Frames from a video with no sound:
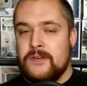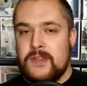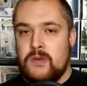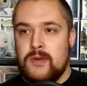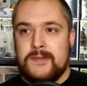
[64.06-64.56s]

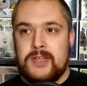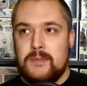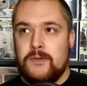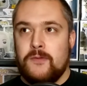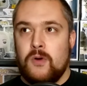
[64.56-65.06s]
than we've seen
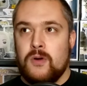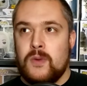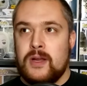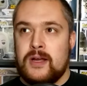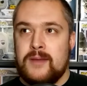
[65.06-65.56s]
before
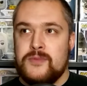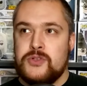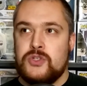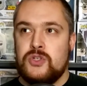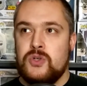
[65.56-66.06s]
when it
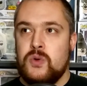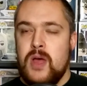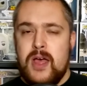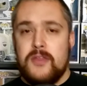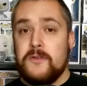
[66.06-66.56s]
comes to
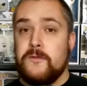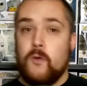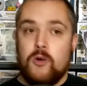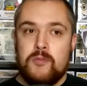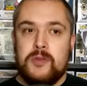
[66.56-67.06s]
the
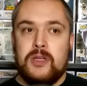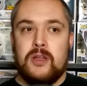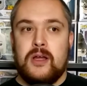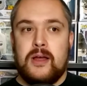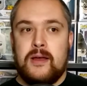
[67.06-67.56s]

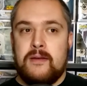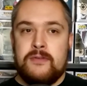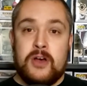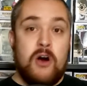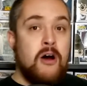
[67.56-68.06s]
formula,
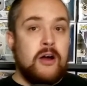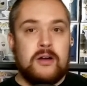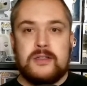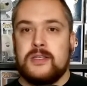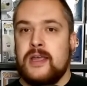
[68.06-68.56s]
the
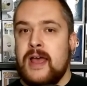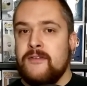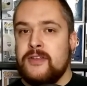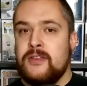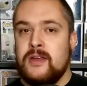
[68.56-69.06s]
heart,
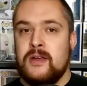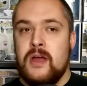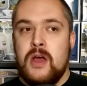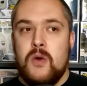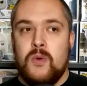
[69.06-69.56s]
everything,
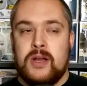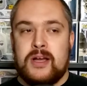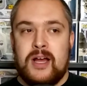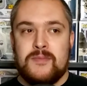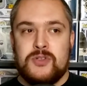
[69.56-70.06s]
when it
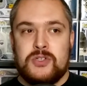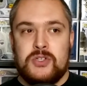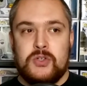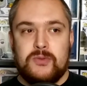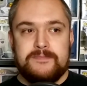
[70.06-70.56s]
comes
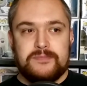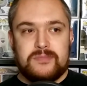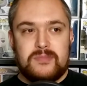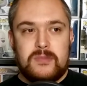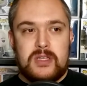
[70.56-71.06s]
to
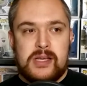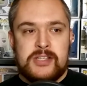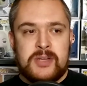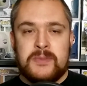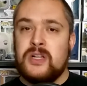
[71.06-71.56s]

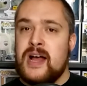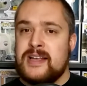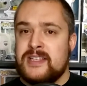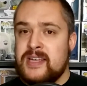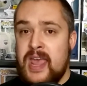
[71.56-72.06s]
some
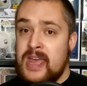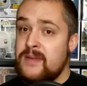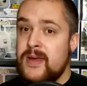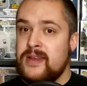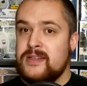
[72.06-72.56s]
classic
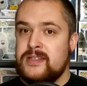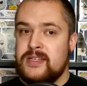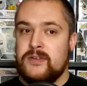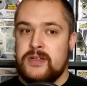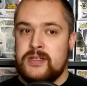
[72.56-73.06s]
animated
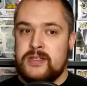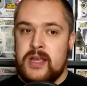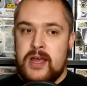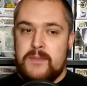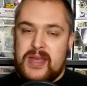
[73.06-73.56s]
series
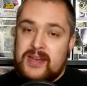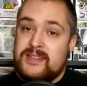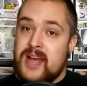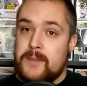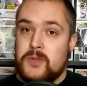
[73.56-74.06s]
being
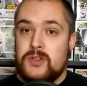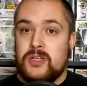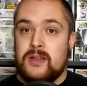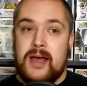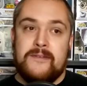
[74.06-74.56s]
adapted to
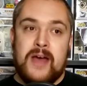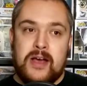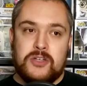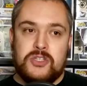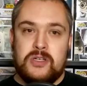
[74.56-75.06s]
live
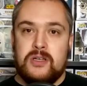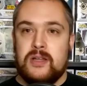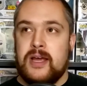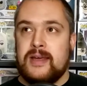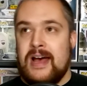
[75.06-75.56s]
action
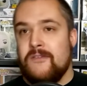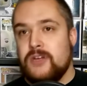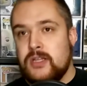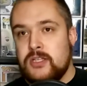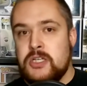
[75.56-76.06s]
like Alvin
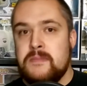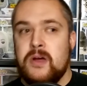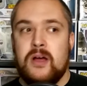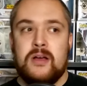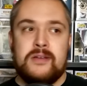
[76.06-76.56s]
and the
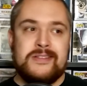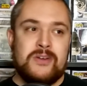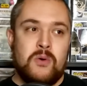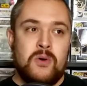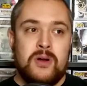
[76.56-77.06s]
Chipmunks
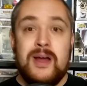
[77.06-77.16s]
or